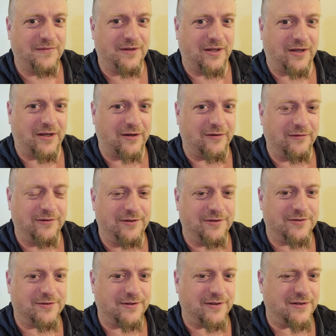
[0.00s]
like, I don't need
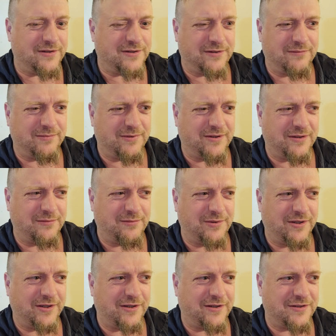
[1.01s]
a translator, but they would
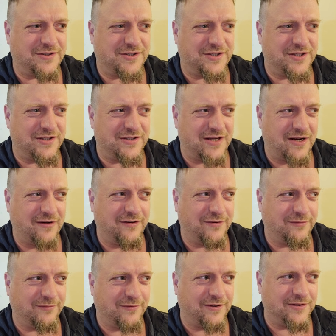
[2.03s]
like sit down
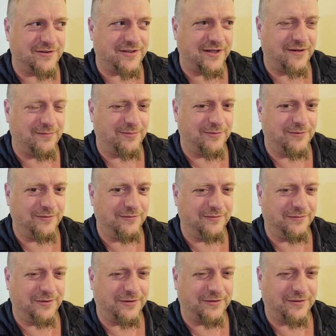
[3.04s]
at the wrong table
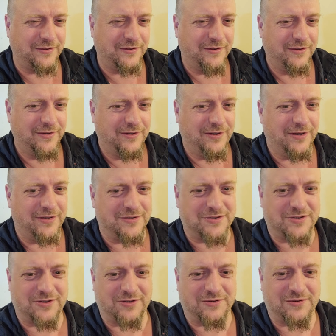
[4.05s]
and
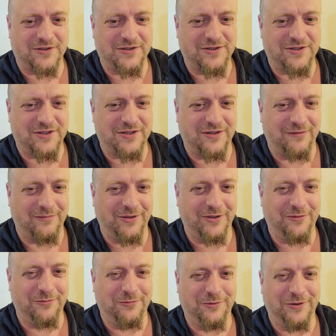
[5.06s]
start translating. I'm
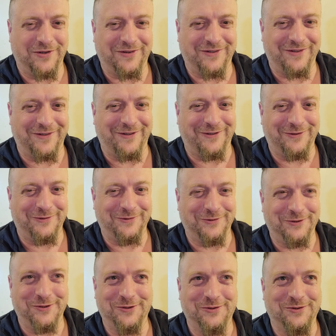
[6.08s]
like, what the hell
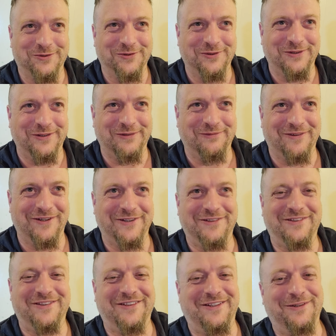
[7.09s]
are you doing at my
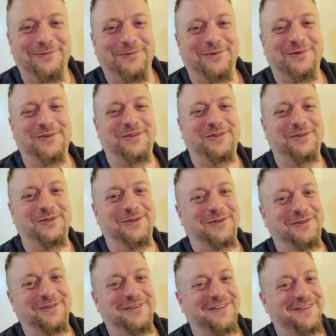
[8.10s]
table, you
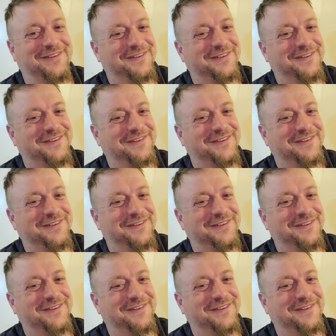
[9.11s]
know?